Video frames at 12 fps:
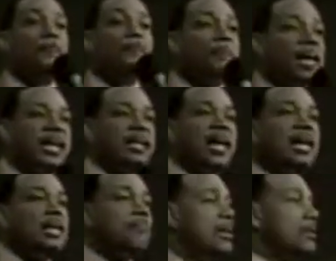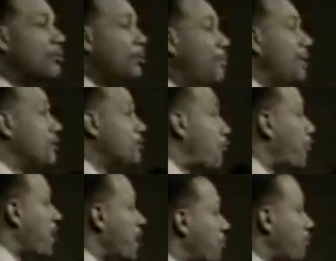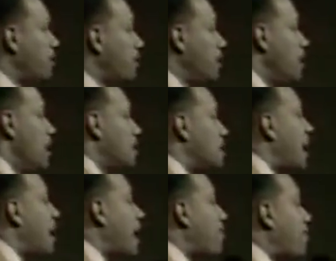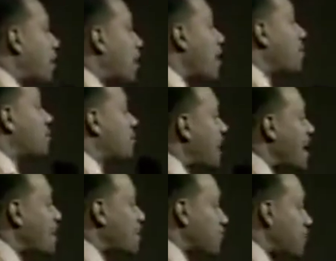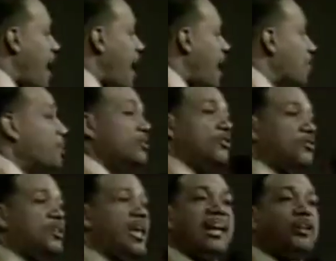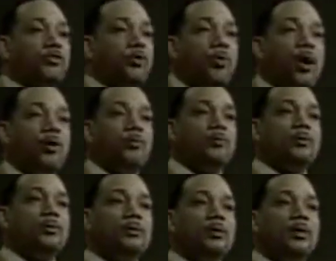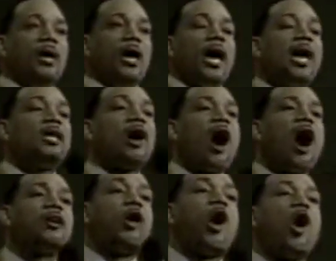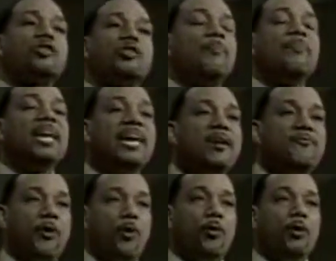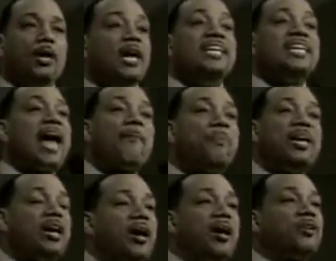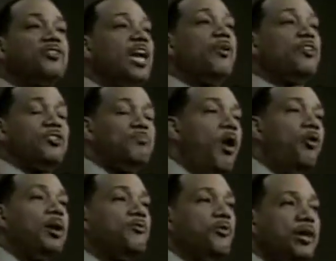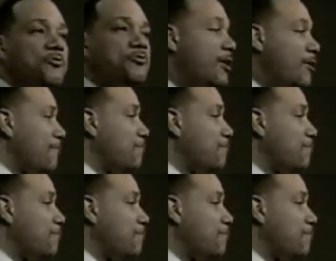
committed, amen, to being depressed, that they had become satisfied with the status quo. And God called them evil, not because they were smoking reefer,